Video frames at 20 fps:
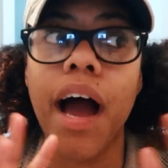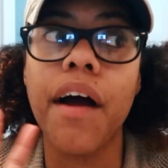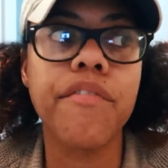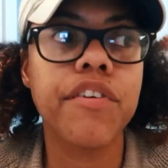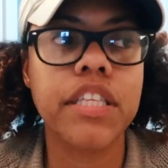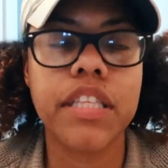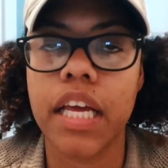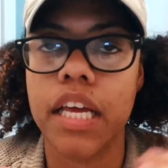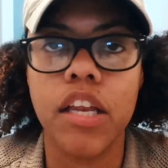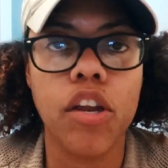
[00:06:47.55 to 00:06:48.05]

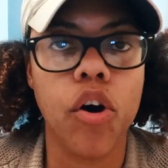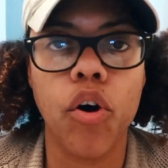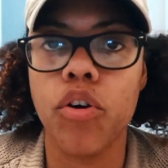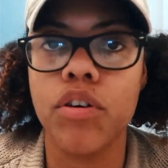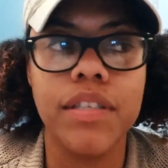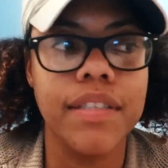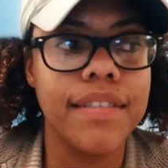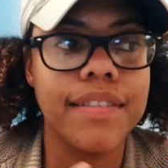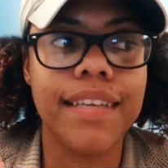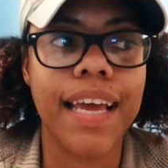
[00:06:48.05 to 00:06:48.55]
everything
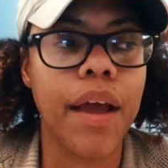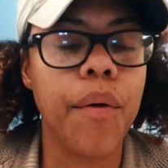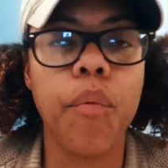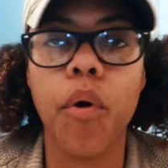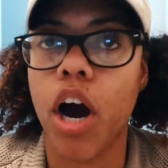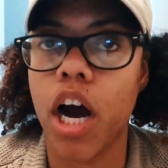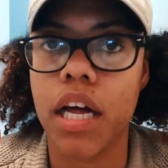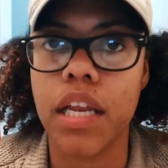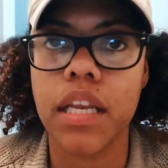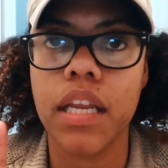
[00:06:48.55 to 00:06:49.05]
on day
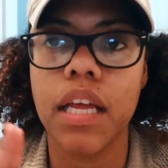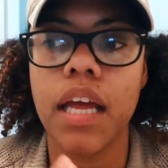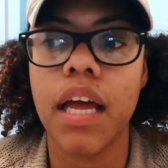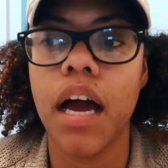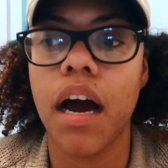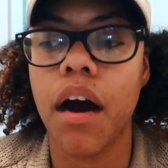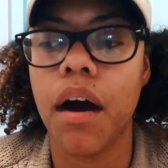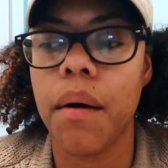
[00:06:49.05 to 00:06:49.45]
1.